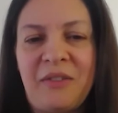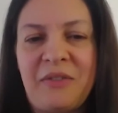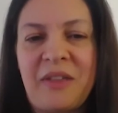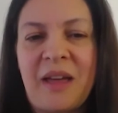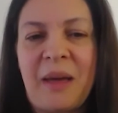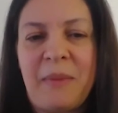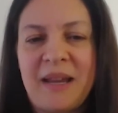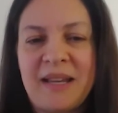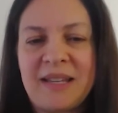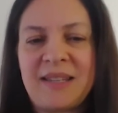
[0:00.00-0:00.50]

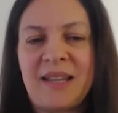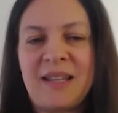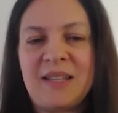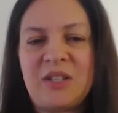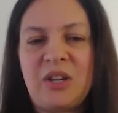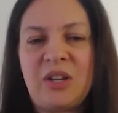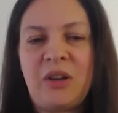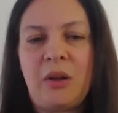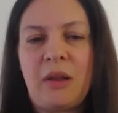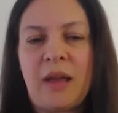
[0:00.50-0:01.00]
that makes sense.
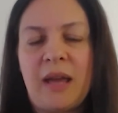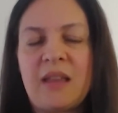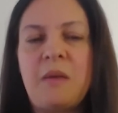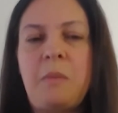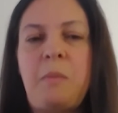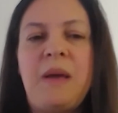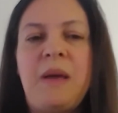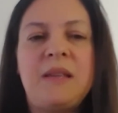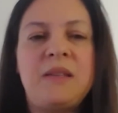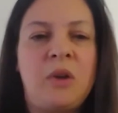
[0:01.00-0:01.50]

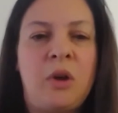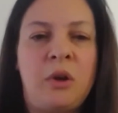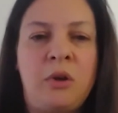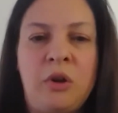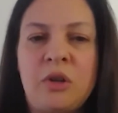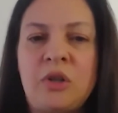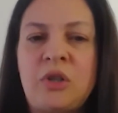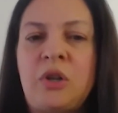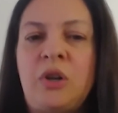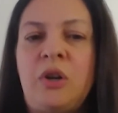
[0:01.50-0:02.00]
Depends on
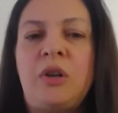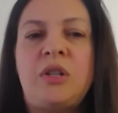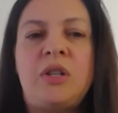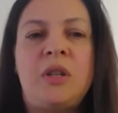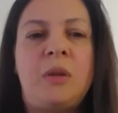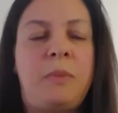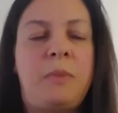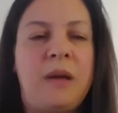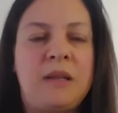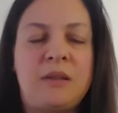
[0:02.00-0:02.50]
your church,
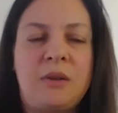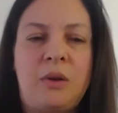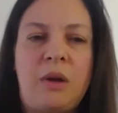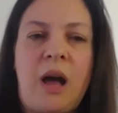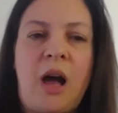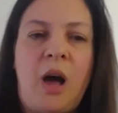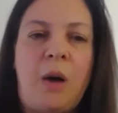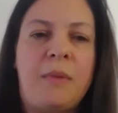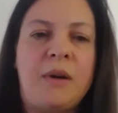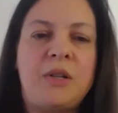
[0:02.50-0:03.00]
depends on
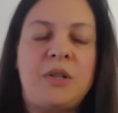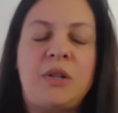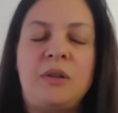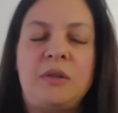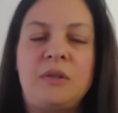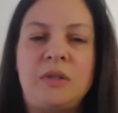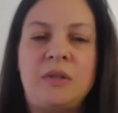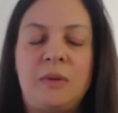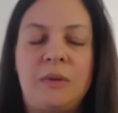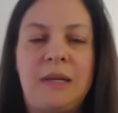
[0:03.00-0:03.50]
how much you're
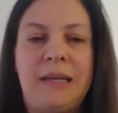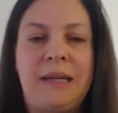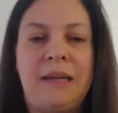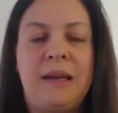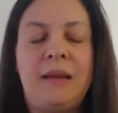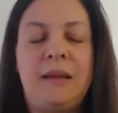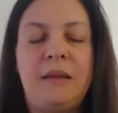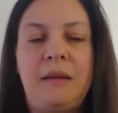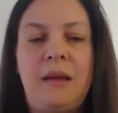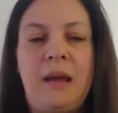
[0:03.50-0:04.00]

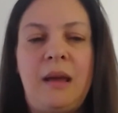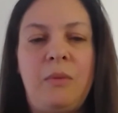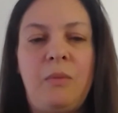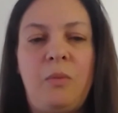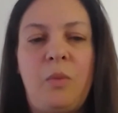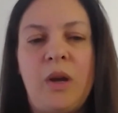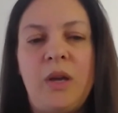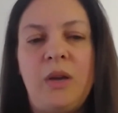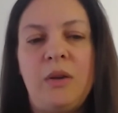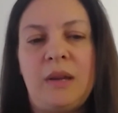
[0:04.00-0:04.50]
doing and
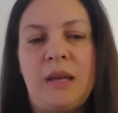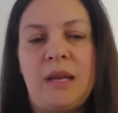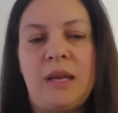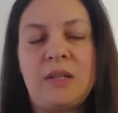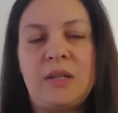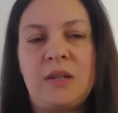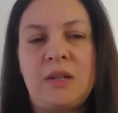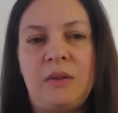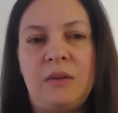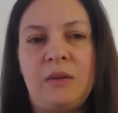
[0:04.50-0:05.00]
what you need
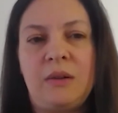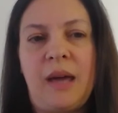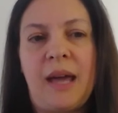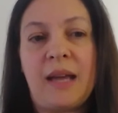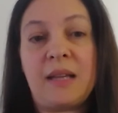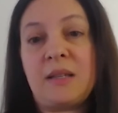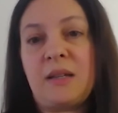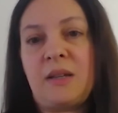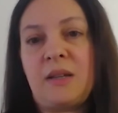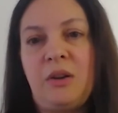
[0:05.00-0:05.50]
to
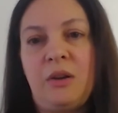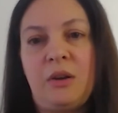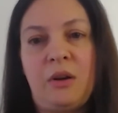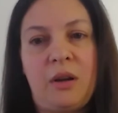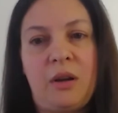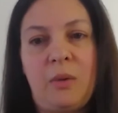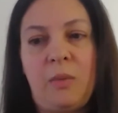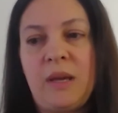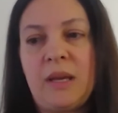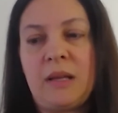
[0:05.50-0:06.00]
execute on
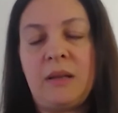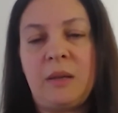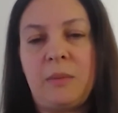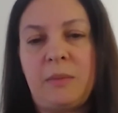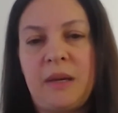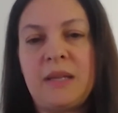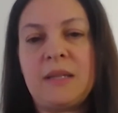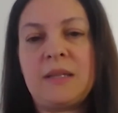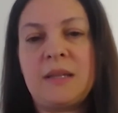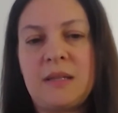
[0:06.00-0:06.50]
a weekly
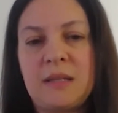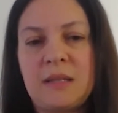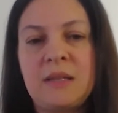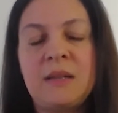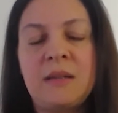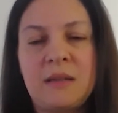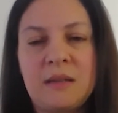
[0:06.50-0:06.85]
basis.